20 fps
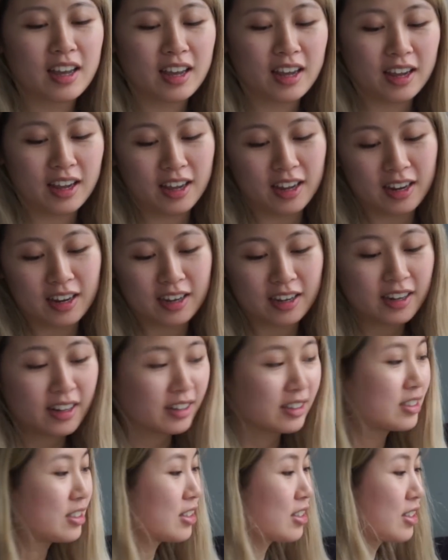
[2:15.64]
And
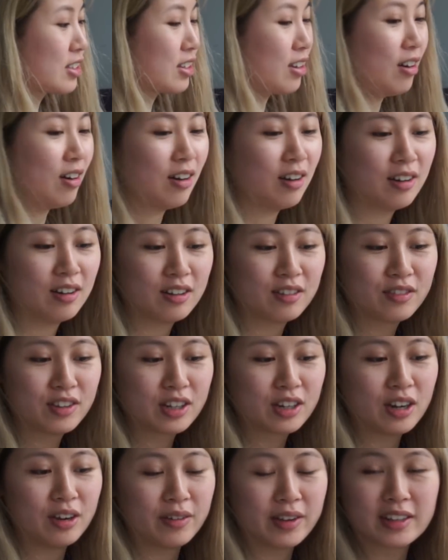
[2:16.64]
yeah, just all
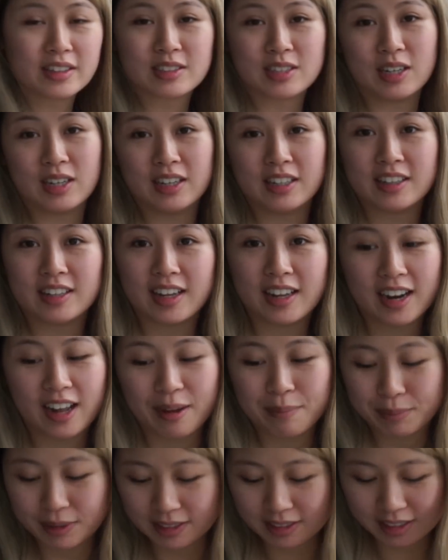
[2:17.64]
the goings on that
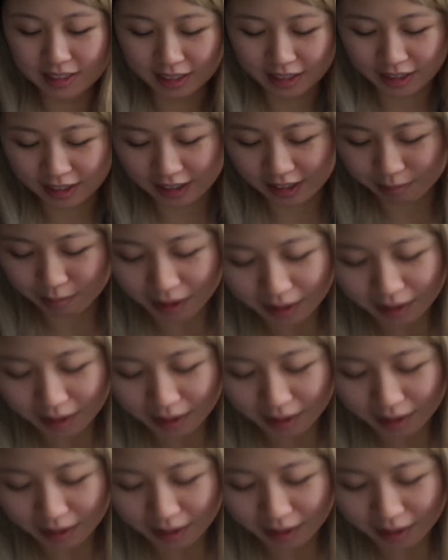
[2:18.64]
happens here at